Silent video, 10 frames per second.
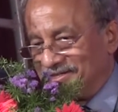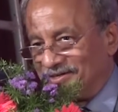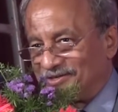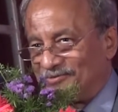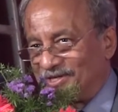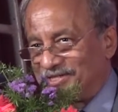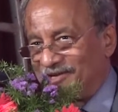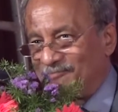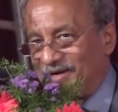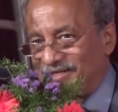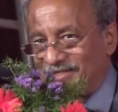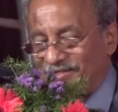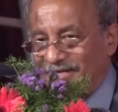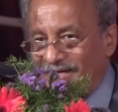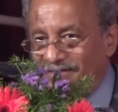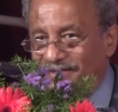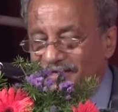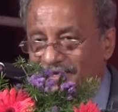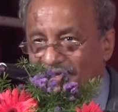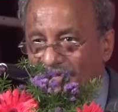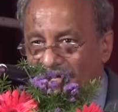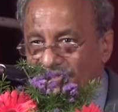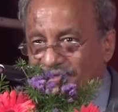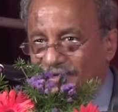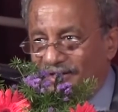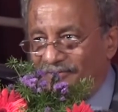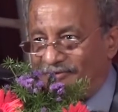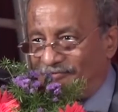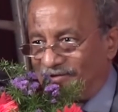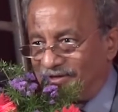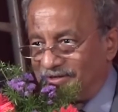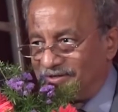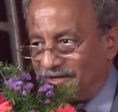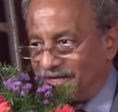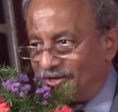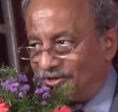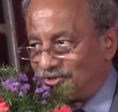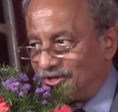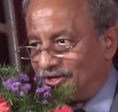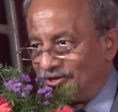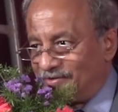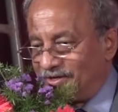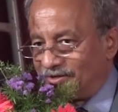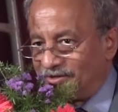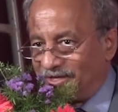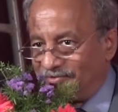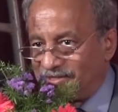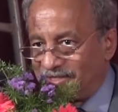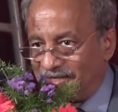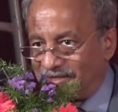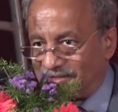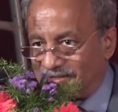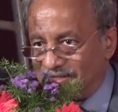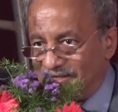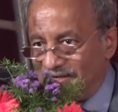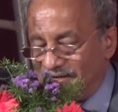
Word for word: Doctor Vasudev Past has taken a lot, lot of effort, and also along with Doctor Navin Salins.